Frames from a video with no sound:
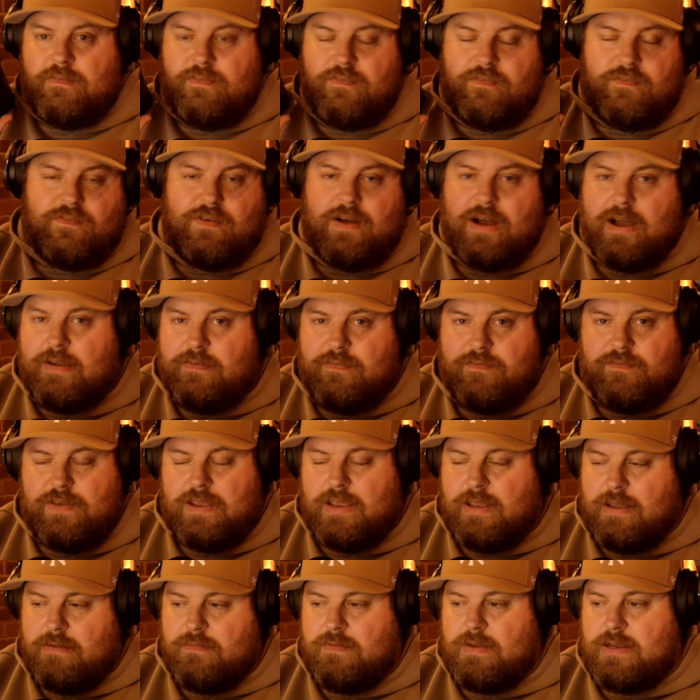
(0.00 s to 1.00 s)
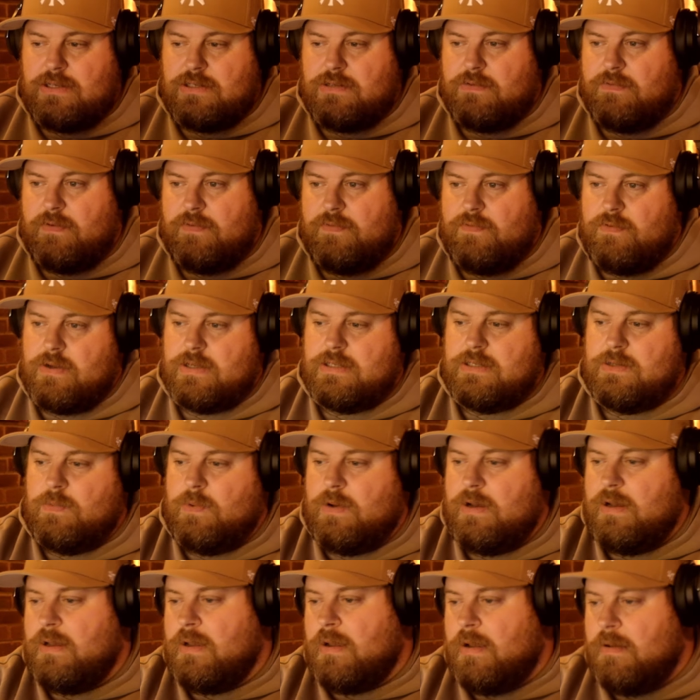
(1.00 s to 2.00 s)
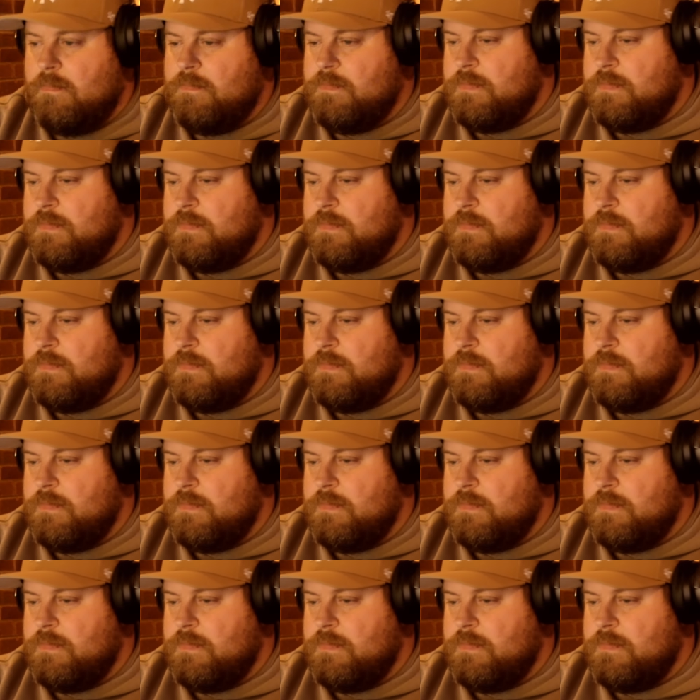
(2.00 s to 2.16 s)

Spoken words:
5 feet of each other for it to work.